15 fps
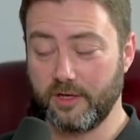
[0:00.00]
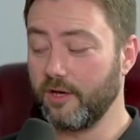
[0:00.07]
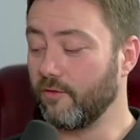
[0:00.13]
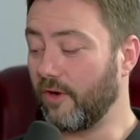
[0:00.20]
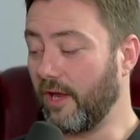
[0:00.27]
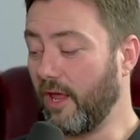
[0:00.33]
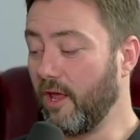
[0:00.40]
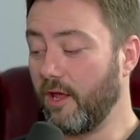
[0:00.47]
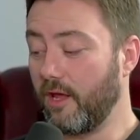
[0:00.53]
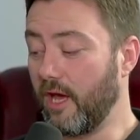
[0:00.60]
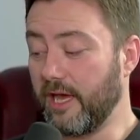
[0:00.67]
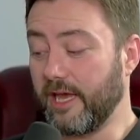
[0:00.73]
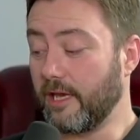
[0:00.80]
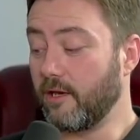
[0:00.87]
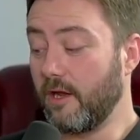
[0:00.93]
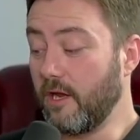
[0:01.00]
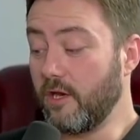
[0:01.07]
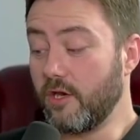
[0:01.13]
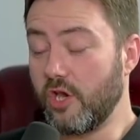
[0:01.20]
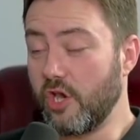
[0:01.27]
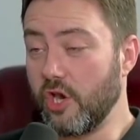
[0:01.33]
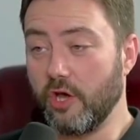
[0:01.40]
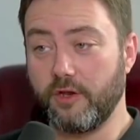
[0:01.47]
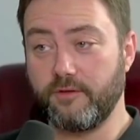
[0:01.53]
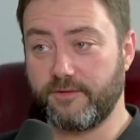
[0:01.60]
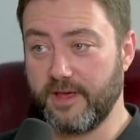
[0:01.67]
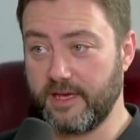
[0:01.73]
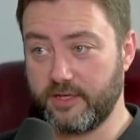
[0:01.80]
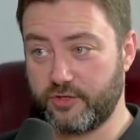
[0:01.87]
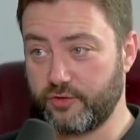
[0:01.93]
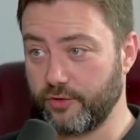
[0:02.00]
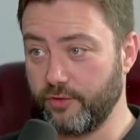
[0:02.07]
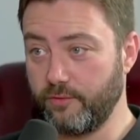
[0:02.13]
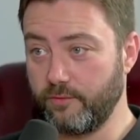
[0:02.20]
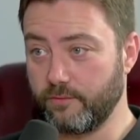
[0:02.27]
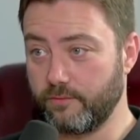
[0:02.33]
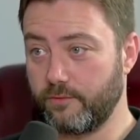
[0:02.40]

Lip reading: Right? Again, none of that is true.